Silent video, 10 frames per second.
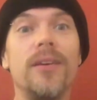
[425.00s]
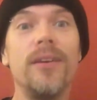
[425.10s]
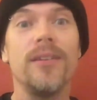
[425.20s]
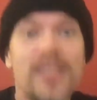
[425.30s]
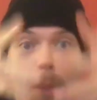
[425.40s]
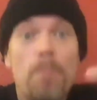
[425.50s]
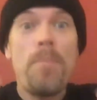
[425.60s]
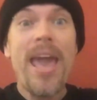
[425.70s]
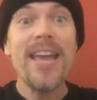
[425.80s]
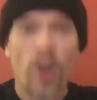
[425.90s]
some
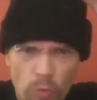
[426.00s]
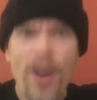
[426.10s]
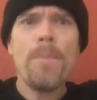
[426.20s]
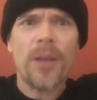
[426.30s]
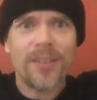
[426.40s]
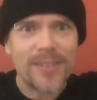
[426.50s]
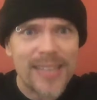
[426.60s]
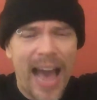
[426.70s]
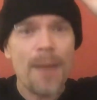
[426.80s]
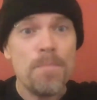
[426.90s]
pink ribbons
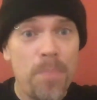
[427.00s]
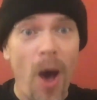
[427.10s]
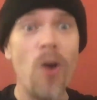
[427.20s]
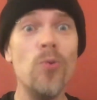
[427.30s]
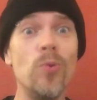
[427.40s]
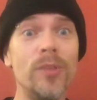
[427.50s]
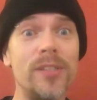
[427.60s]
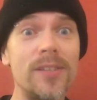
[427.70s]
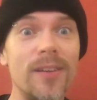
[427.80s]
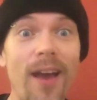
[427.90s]
and
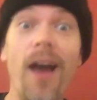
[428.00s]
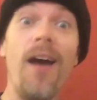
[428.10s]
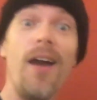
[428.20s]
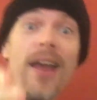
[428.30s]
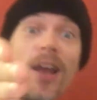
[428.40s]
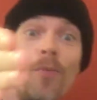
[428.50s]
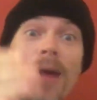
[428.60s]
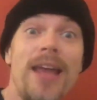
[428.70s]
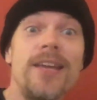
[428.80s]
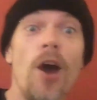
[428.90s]
bows. He'll
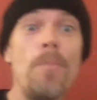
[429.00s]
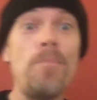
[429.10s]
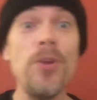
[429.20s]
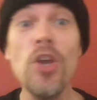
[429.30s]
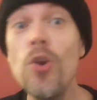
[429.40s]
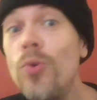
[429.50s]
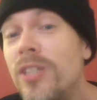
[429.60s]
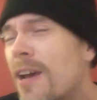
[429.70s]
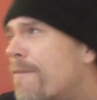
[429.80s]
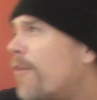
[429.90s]
make a
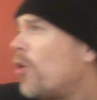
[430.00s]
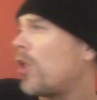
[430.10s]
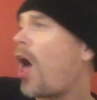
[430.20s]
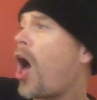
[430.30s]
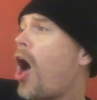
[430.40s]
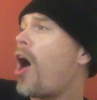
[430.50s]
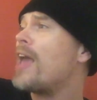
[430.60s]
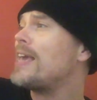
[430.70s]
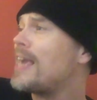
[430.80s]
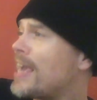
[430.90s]
beautiful
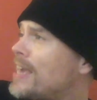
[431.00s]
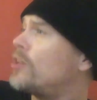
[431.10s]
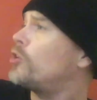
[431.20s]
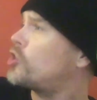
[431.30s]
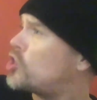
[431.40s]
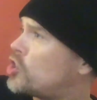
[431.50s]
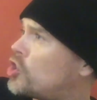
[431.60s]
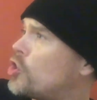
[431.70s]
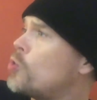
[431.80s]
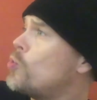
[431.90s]
high-heeled
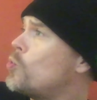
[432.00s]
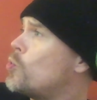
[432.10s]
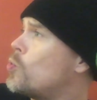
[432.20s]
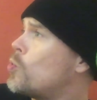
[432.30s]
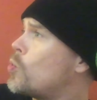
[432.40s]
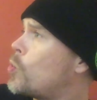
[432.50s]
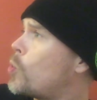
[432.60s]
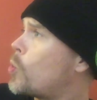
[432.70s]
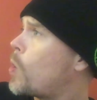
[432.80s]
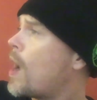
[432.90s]
shoe
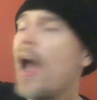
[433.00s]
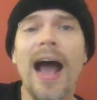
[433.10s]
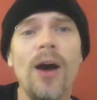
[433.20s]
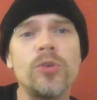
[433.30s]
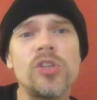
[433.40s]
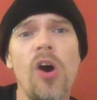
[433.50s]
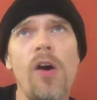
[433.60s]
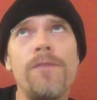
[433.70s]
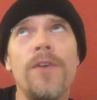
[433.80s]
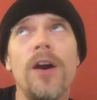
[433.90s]
out
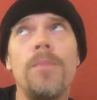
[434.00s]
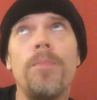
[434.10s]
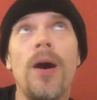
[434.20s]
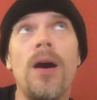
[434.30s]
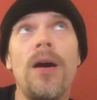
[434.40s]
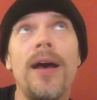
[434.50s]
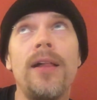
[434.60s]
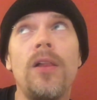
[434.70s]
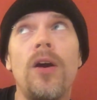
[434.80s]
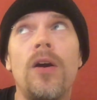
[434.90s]
of a
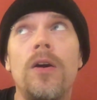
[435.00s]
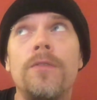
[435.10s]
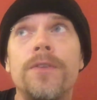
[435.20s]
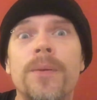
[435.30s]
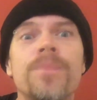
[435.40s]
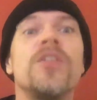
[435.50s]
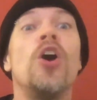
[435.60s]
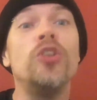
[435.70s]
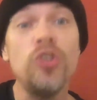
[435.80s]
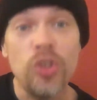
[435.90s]
pile of
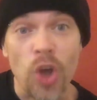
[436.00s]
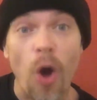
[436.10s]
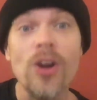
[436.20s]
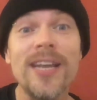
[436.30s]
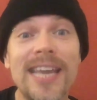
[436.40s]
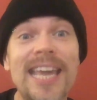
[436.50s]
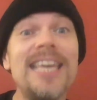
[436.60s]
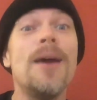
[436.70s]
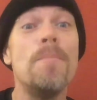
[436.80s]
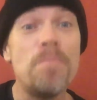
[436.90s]

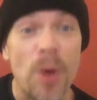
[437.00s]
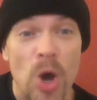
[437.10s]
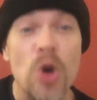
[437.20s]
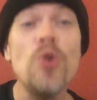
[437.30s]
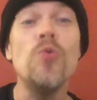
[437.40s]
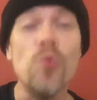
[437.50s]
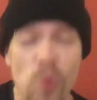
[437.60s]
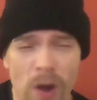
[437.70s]
donkey poo.